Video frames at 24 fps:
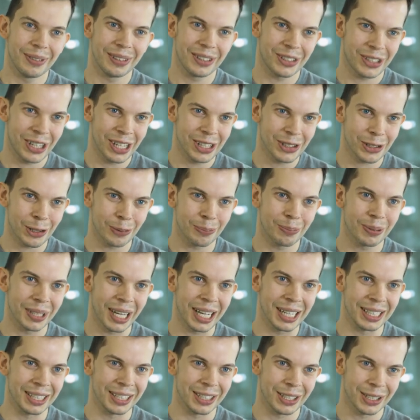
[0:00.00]
change your
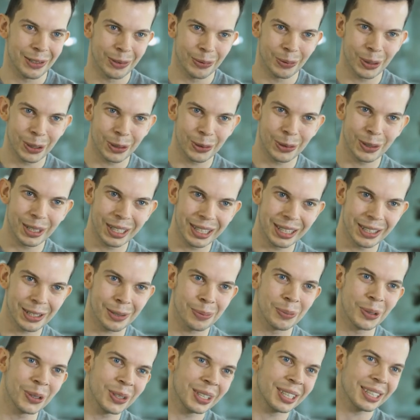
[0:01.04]
plans. What you did this
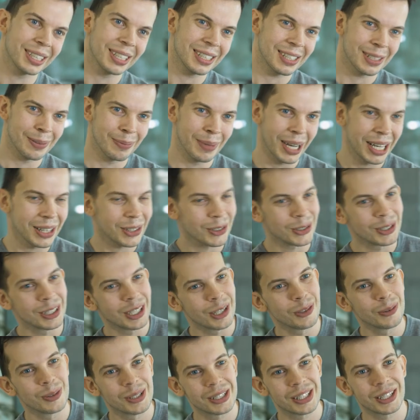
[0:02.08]
morning doesn't matter.
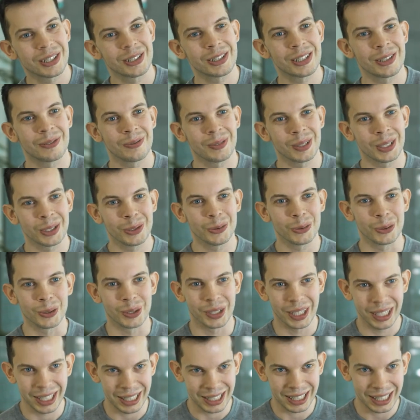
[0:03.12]
Now we start something new.
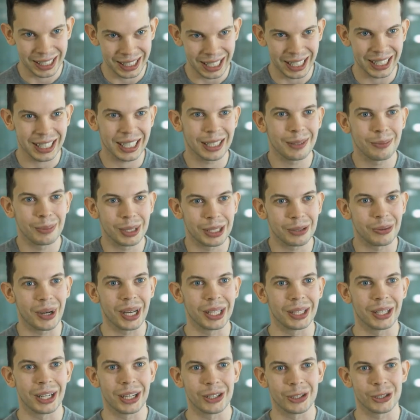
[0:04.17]
I think that can be
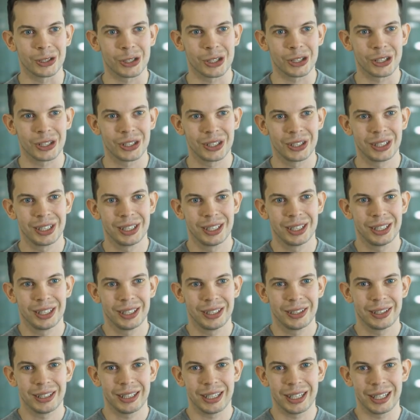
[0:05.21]
quite harsh.
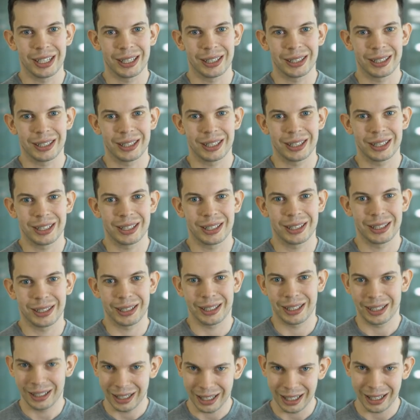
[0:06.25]
And
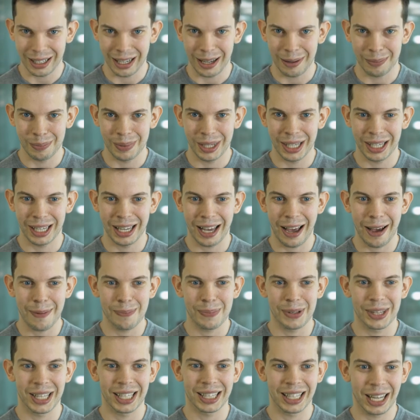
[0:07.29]
I'm uh,
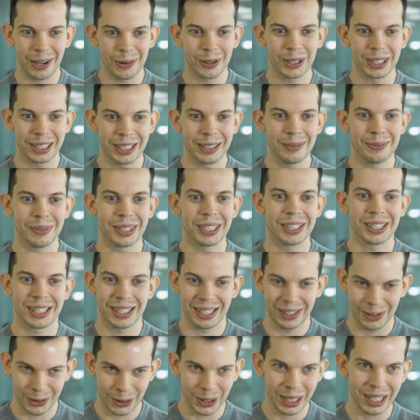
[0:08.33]
happy that our team is
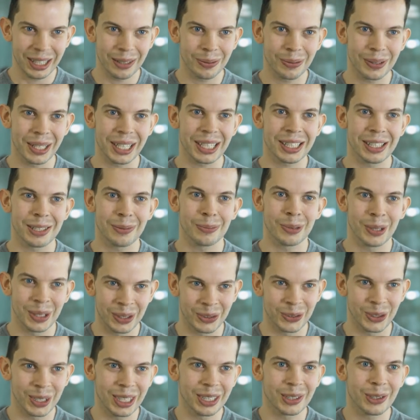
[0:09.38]
really flexible
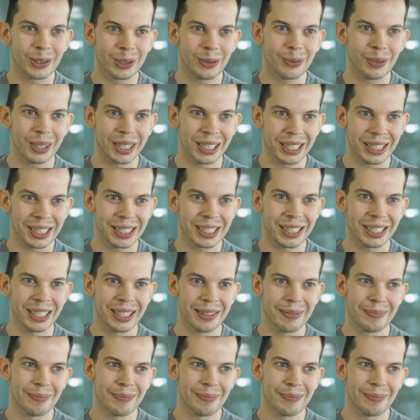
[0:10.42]
and really good with this.